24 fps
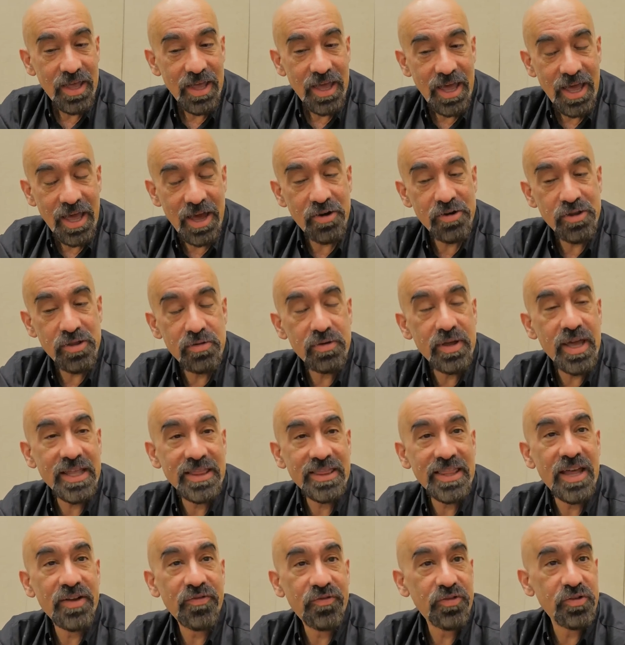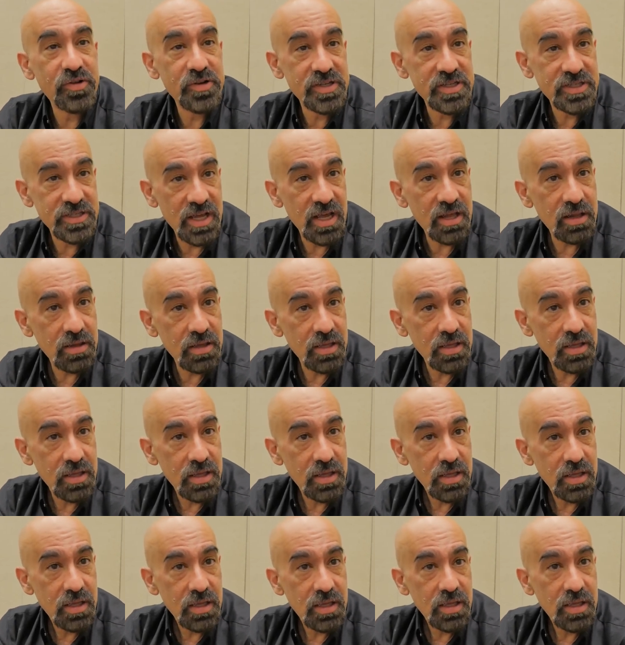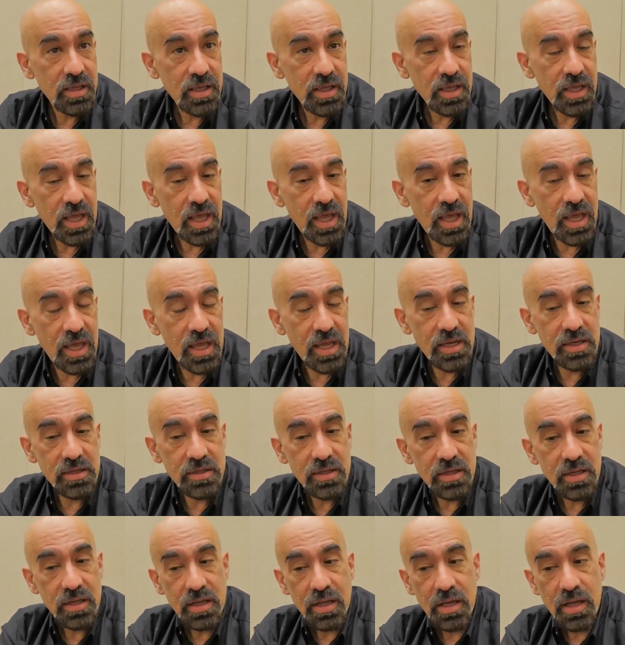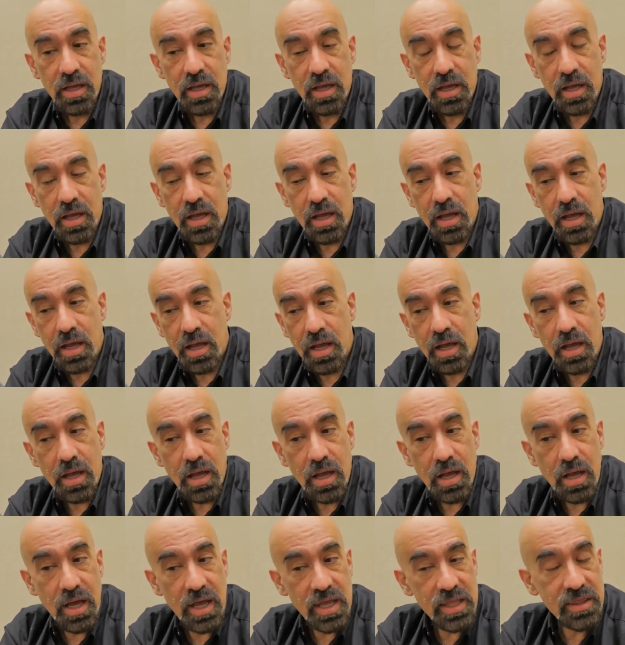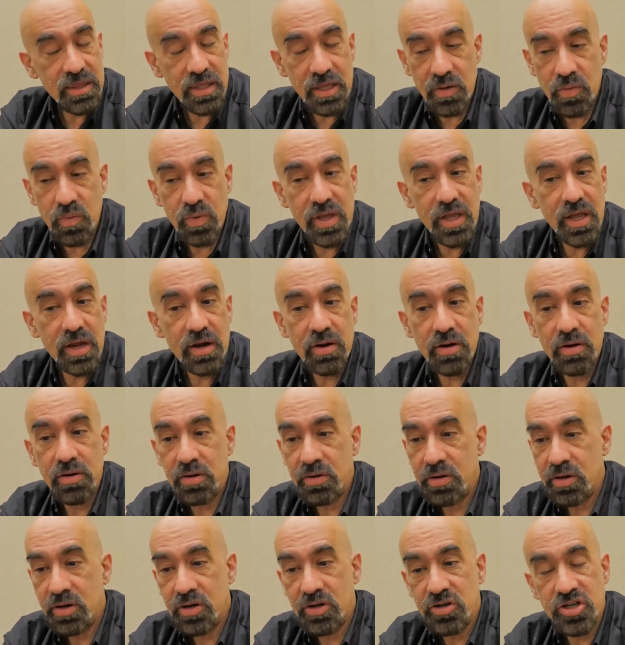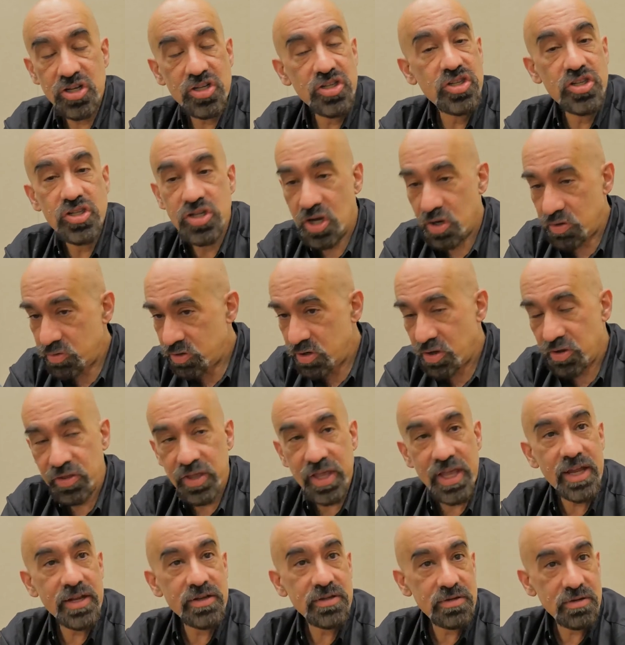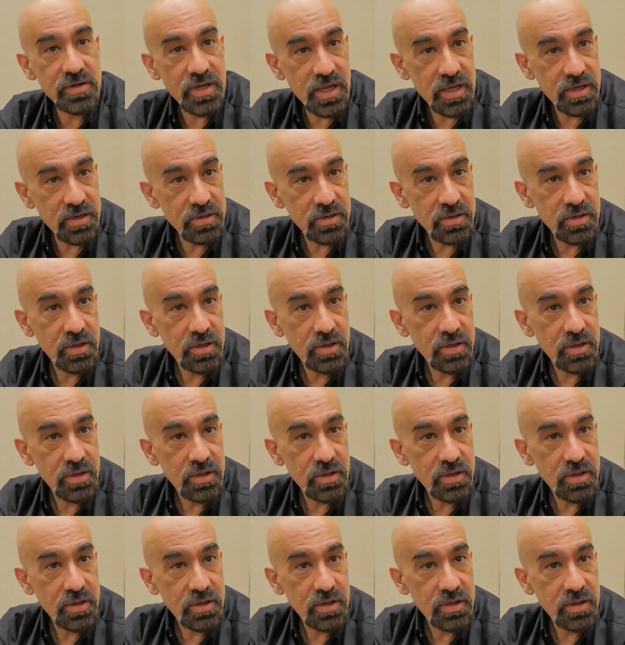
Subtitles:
How do you get that first cell? And I think we just don't know the answer yet.